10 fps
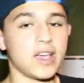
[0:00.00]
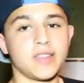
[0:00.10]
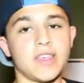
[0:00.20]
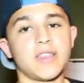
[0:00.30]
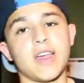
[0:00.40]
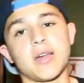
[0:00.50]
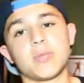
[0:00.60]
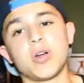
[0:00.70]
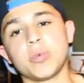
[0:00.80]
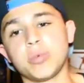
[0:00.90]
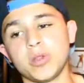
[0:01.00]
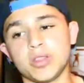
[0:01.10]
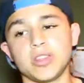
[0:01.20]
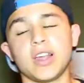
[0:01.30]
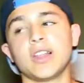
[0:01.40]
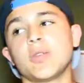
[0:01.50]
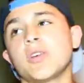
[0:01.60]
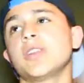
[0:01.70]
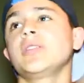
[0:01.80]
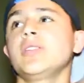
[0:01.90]
And then that purple and yellow
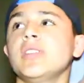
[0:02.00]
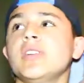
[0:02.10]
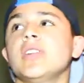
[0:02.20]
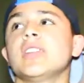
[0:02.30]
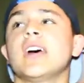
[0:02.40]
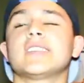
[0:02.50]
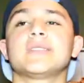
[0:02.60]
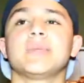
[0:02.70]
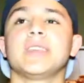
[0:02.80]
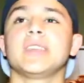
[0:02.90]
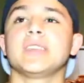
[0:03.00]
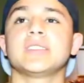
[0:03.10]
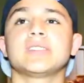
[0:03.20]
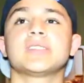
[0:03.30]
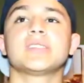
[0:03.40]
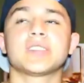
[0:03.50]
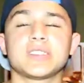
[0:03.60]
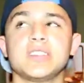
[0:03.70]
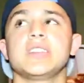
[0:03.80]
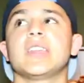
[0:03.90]
one lasted me
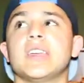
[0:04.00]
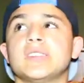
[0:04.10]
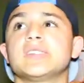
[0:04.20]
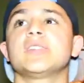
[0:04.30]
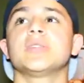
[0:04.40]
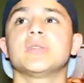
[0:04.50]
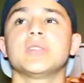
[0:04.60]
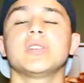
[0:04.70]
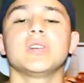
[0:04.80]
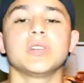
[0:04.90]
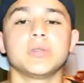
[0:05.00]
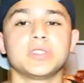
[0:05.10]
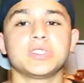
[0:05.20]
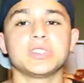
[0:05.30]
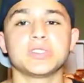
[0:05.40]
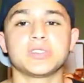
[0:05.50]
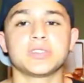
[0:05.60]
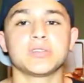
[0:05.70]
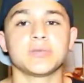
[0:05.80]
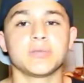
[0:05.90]
16 days too, which
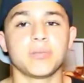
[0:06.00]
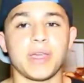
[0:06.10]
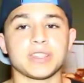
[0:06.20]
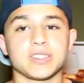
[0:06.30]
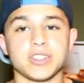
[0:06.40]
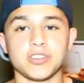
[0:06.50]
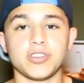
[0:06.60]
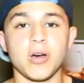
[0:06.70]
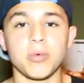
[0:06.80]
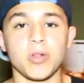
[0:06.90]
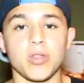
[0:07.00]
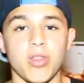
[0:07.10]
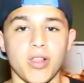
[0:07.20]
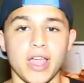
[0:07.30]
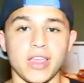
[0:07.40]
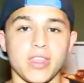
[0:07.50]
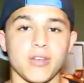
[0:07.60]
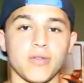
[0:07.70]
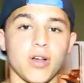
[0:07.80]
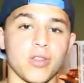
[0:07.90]
is basically double the length
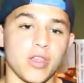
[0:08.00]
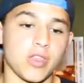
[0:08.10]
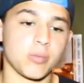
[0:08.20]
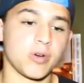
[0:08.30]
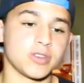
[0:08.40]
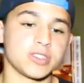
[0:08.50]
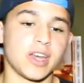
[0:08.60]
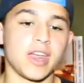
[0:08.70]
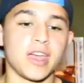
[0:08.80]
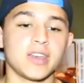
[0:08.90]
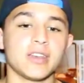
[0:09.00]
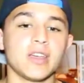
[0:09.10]
of all the other boards that I had.